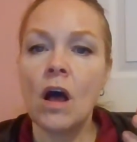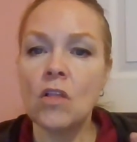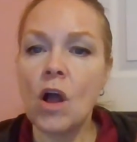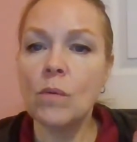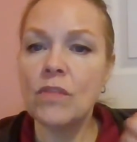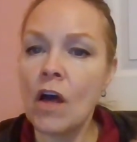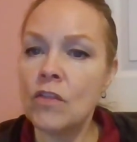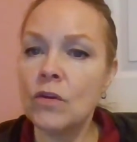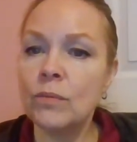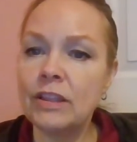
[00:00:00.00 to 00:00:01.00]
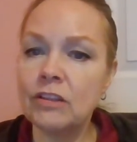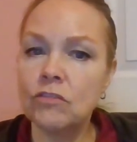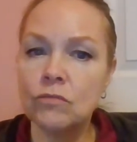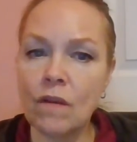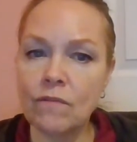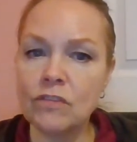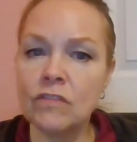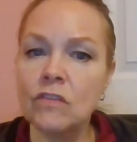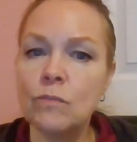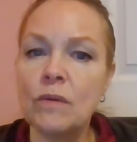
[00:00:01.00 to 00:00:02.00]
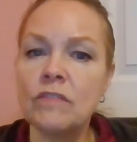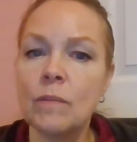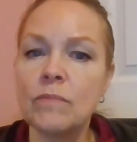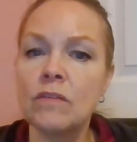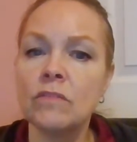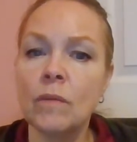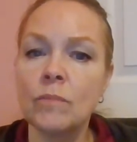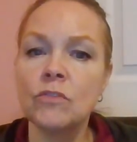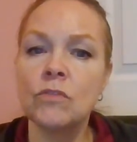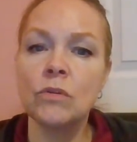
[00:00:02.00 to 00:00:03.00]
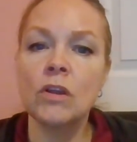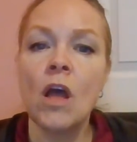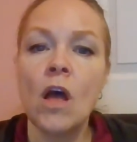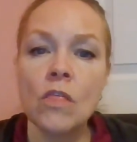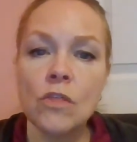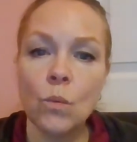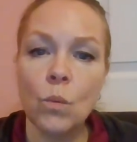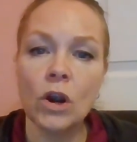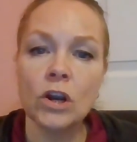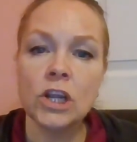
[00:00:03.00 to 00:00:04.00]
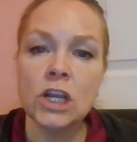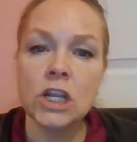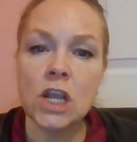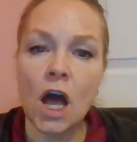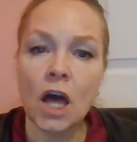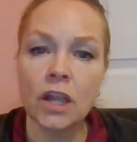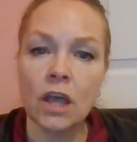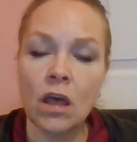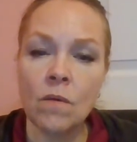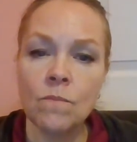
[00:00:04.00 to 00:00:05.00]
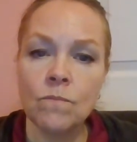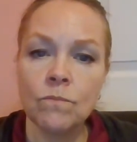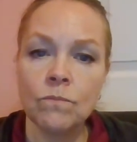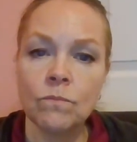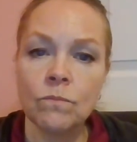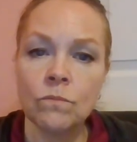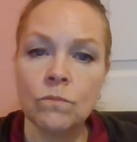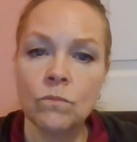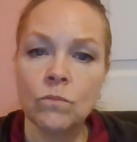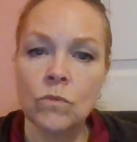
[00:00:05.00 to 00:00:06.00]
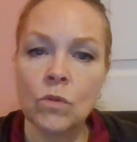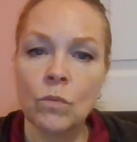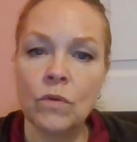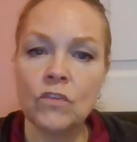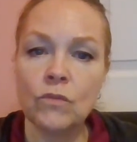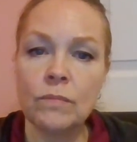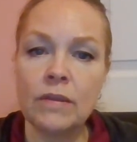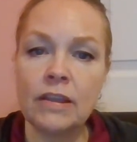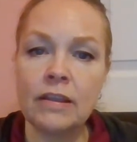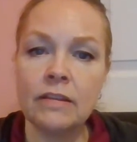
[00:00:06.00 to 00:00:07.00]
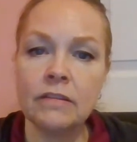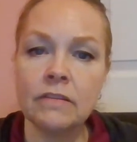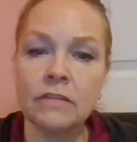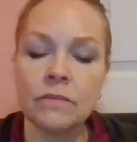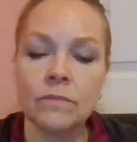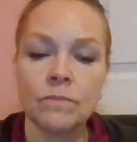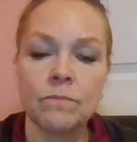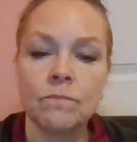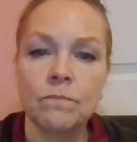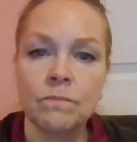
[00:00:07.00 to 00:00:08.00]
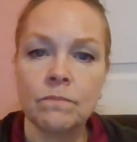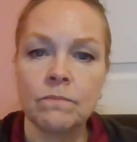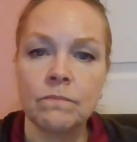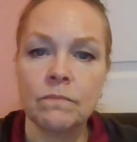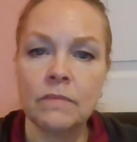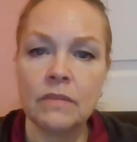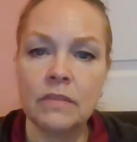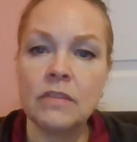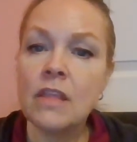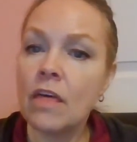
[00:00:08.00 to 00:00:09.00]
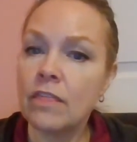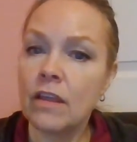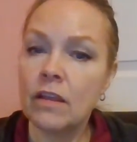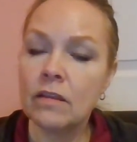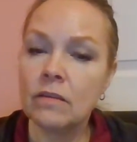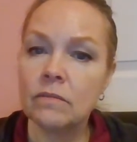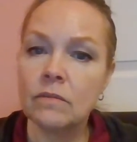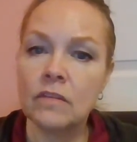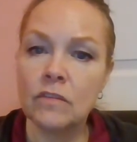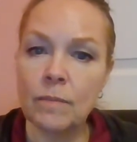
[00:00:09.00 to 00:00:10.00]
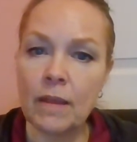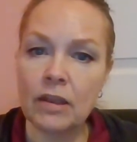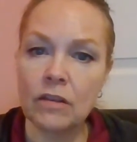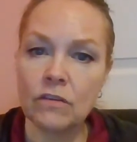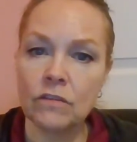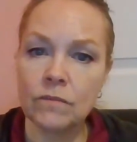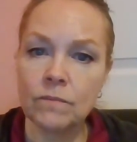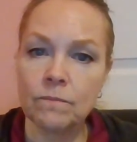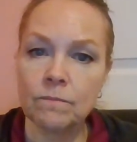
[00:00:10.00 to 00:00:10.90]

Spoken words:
along with other religious references by substituting the word nada, which means nothing in Spanish.